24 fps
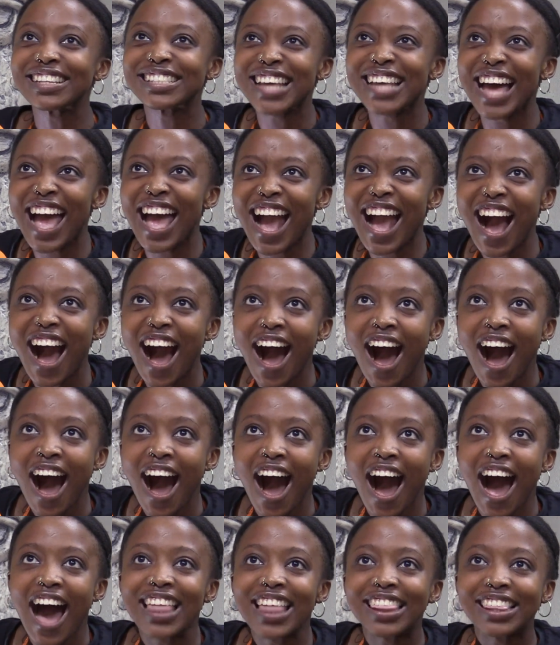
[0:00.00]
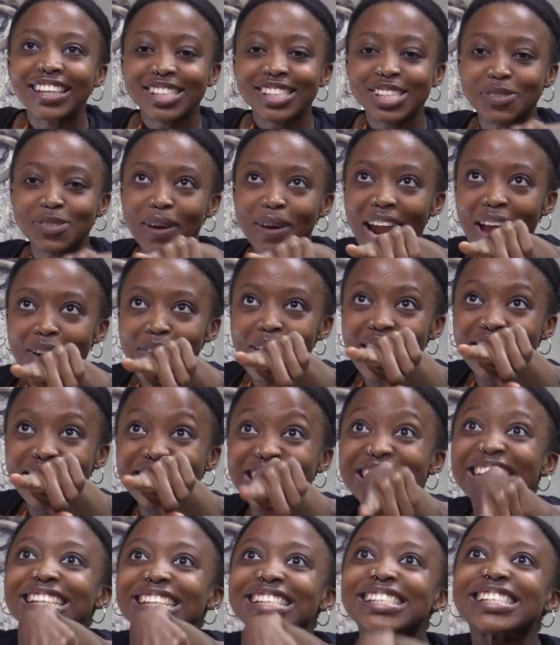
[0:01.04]
like, this is what I want.
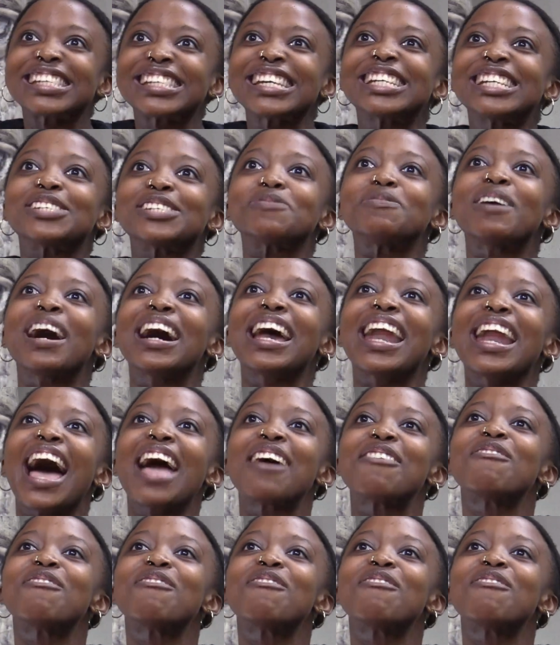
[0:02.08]
This is what I want.